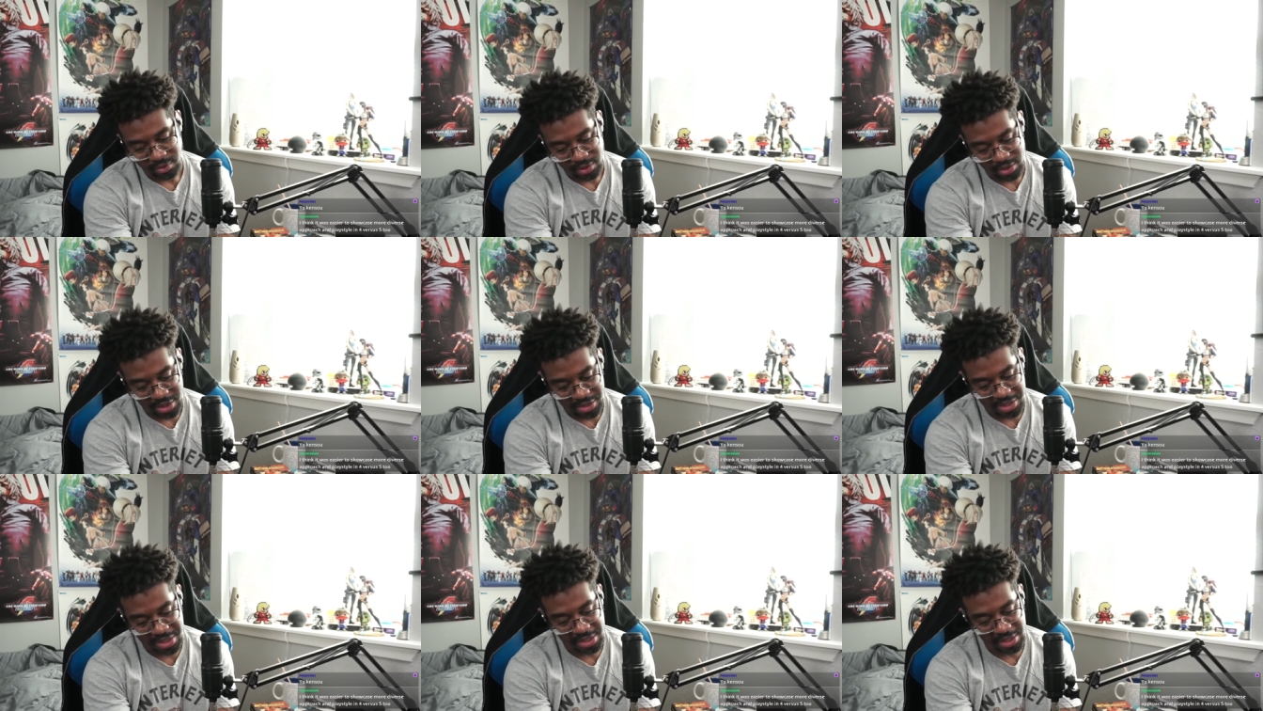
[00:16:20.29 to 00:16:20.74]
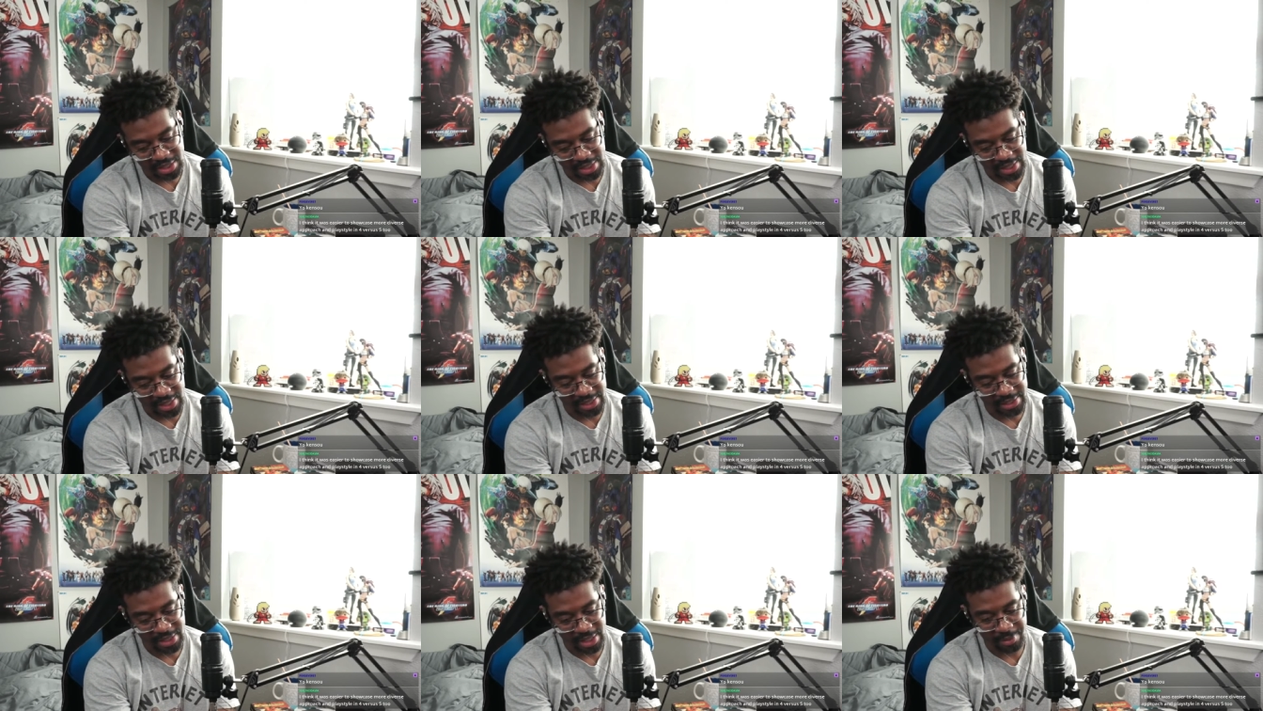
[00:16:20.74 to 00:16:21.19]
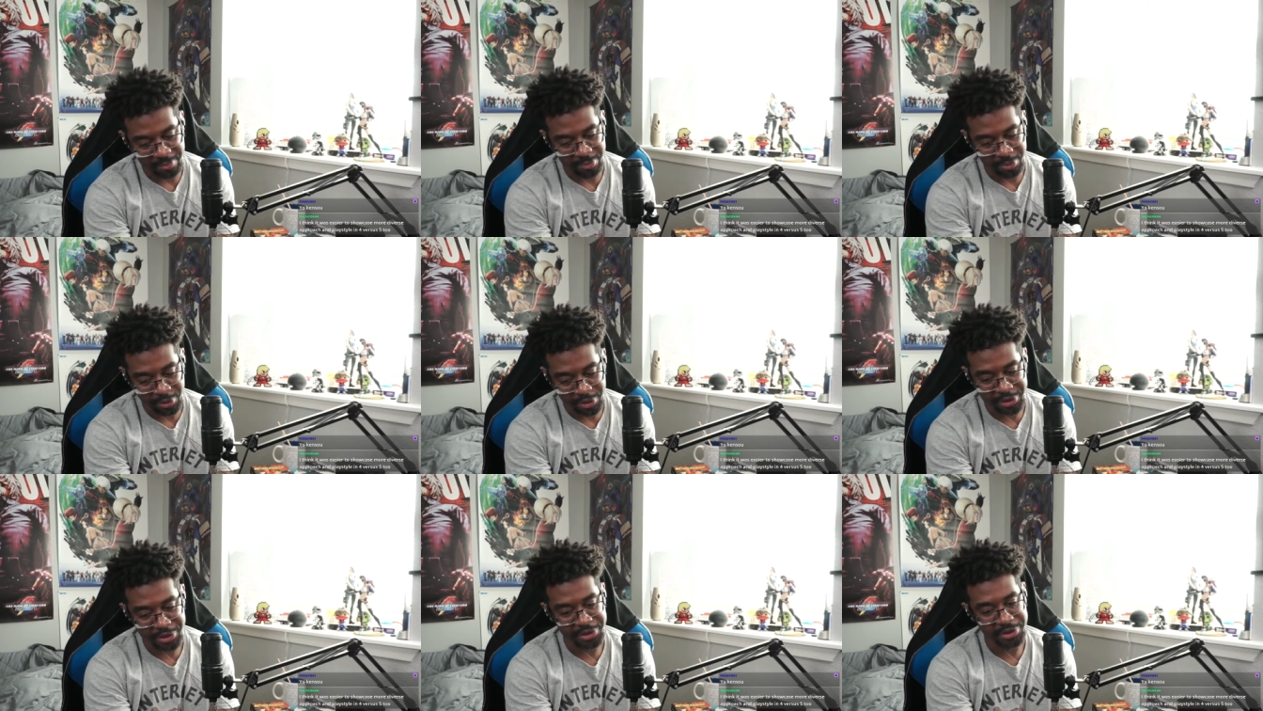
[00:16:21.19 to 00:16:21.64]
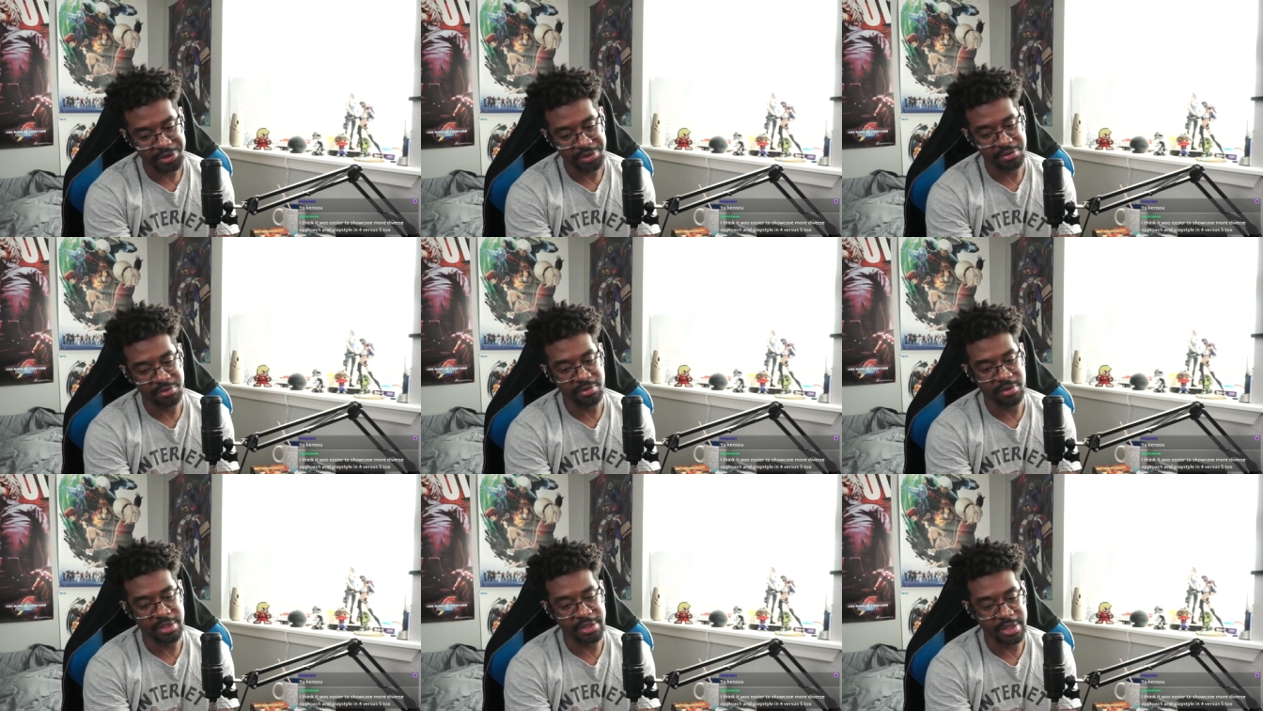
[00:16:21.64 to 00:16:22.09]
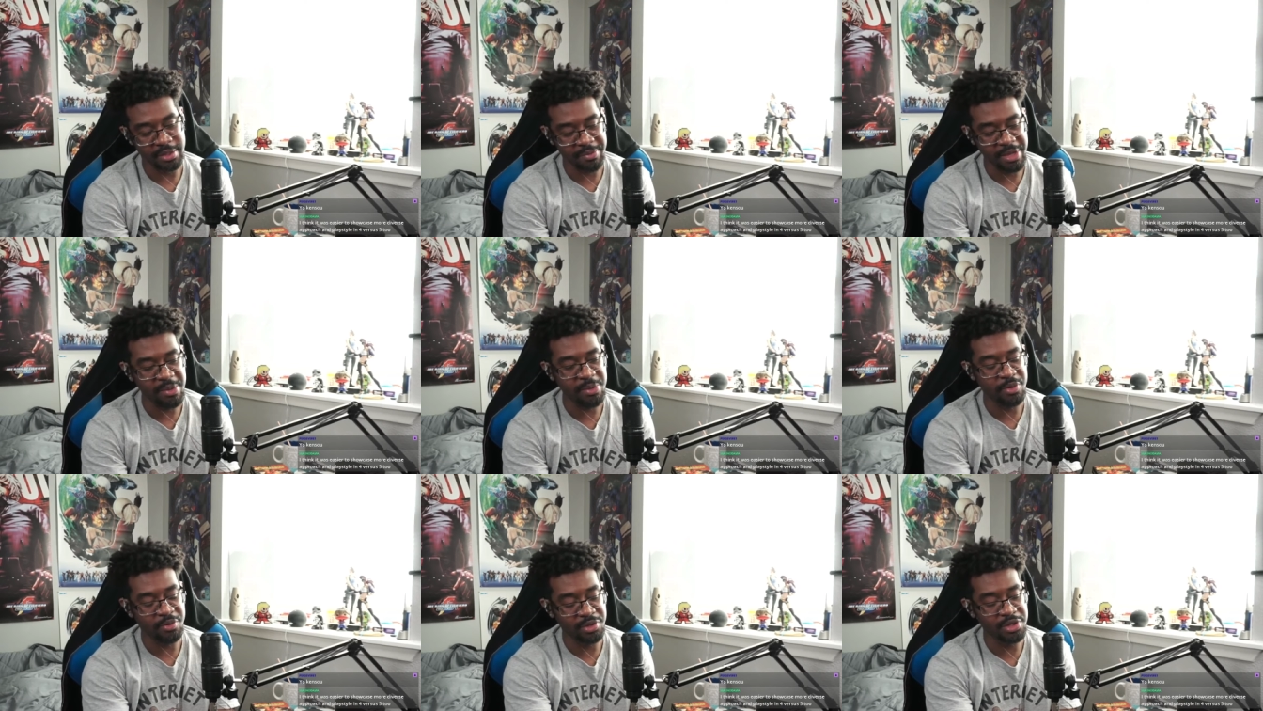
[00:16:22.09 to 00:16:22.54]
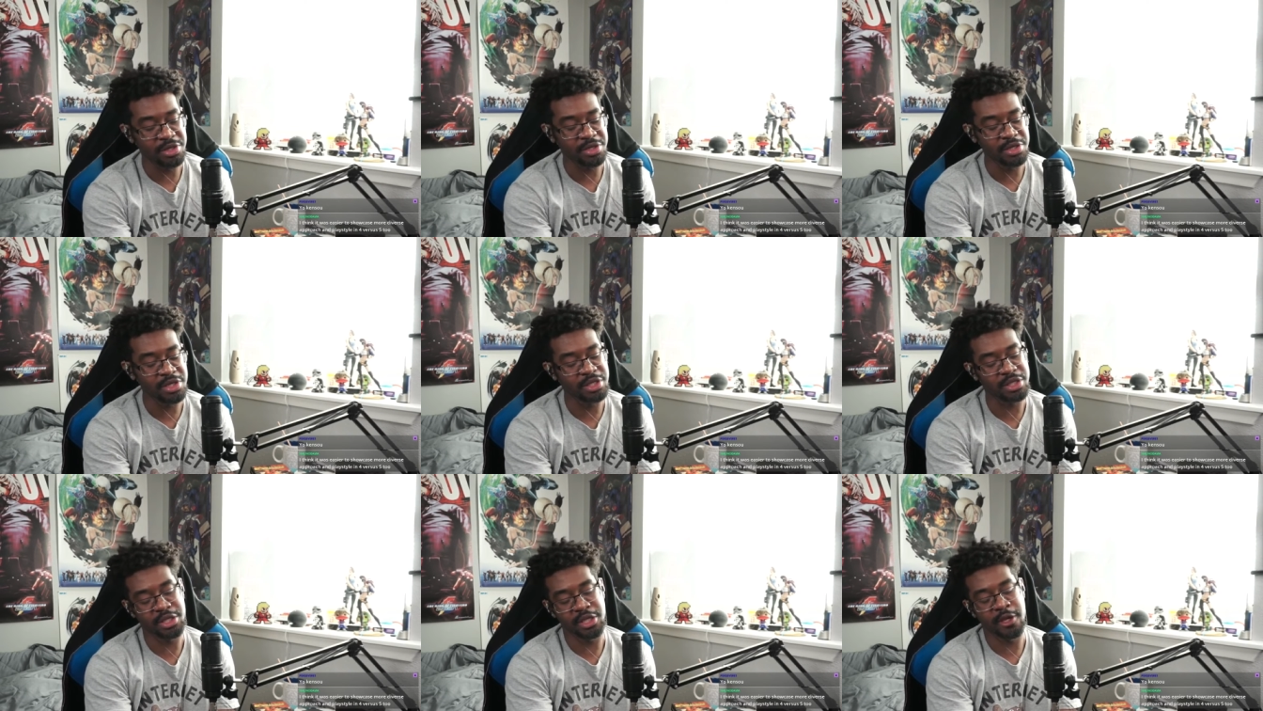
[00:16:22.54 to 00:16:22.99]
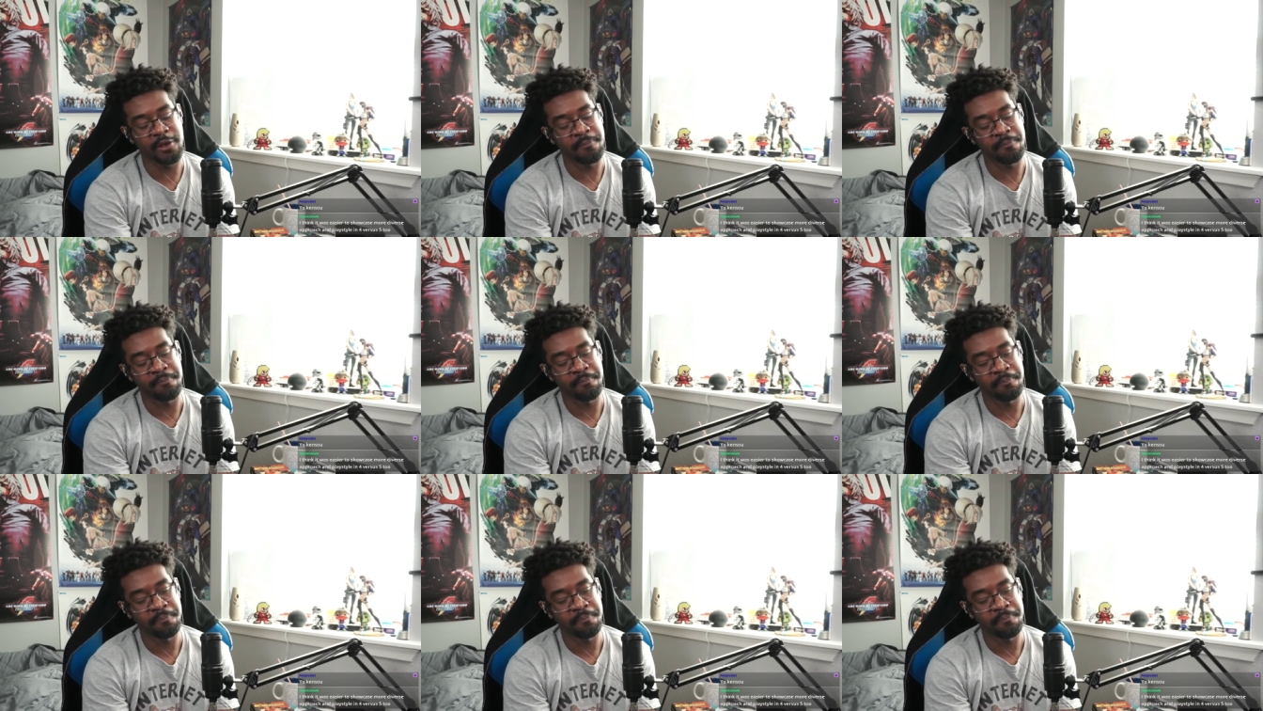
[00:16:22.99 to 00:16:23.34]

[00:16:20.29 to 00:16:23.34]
I think I had got pushed, and that made me really good at the game.